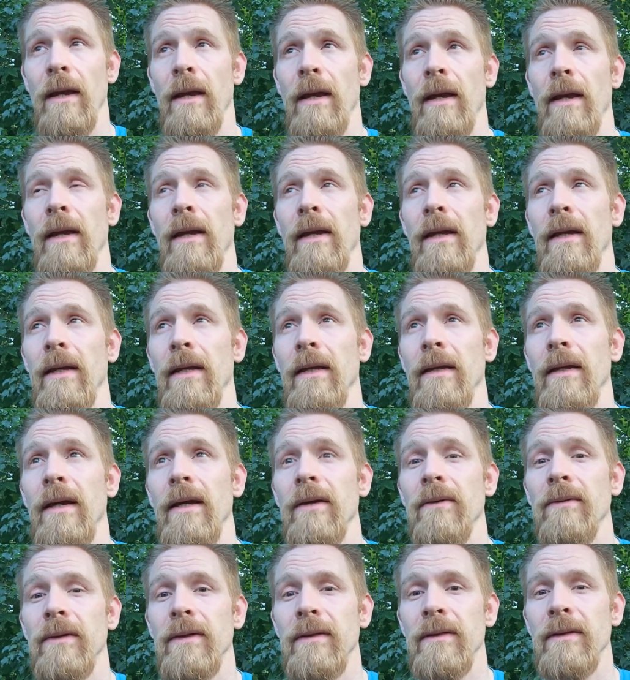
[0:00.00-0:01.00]
And I
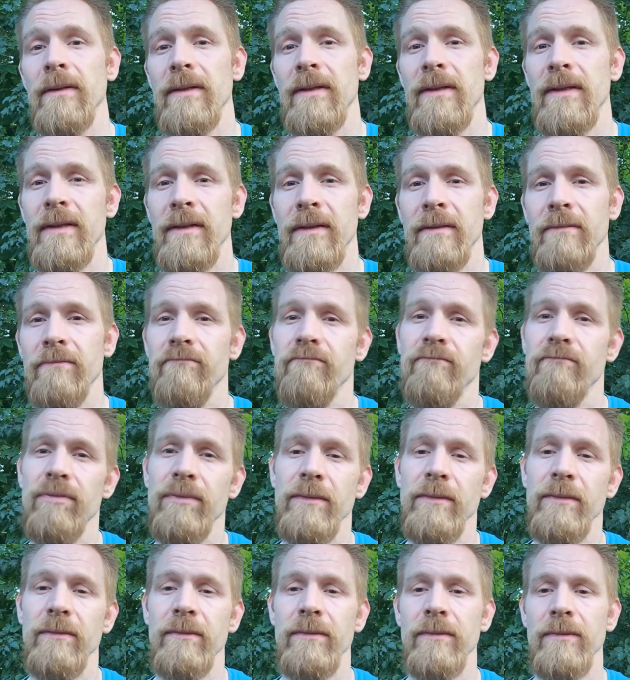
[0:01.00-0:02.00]
would,
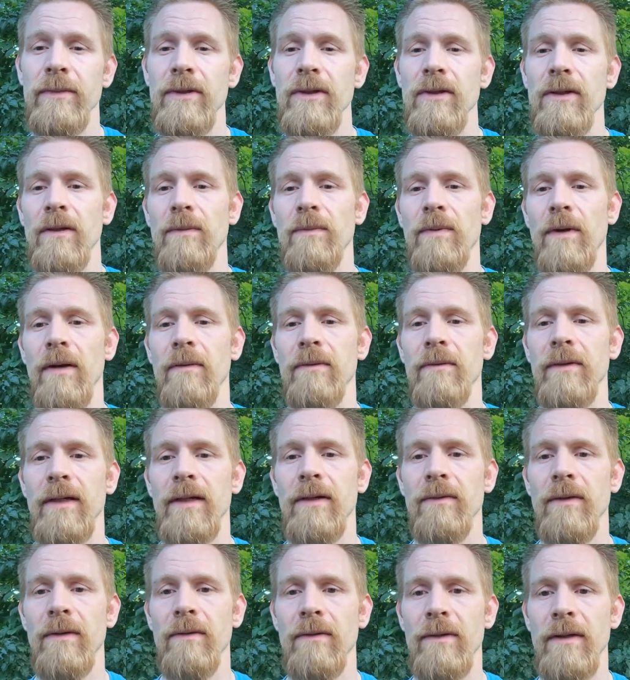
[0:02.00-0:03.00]
you could probably get
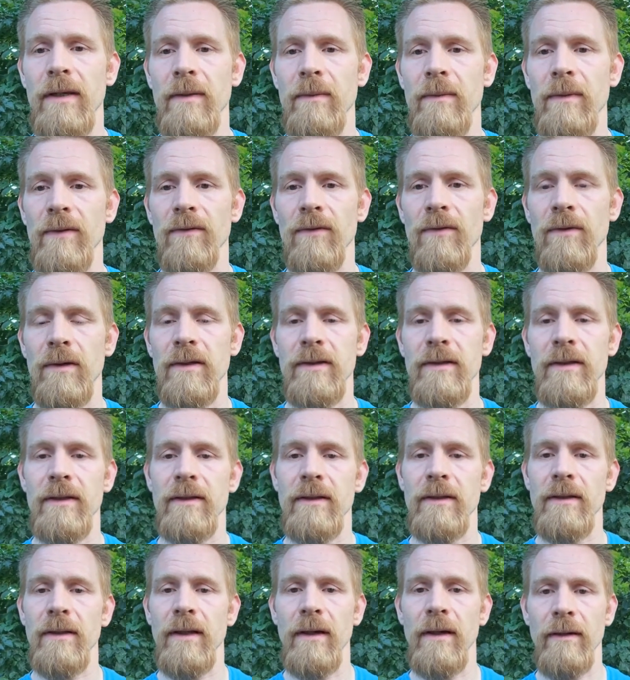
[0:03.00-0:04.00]
away with keeping 4 to
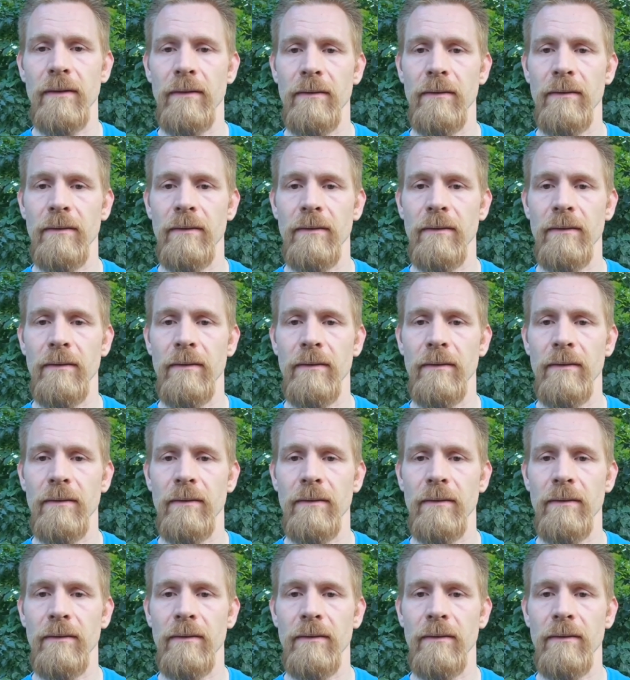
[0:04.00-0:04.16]
6 in there.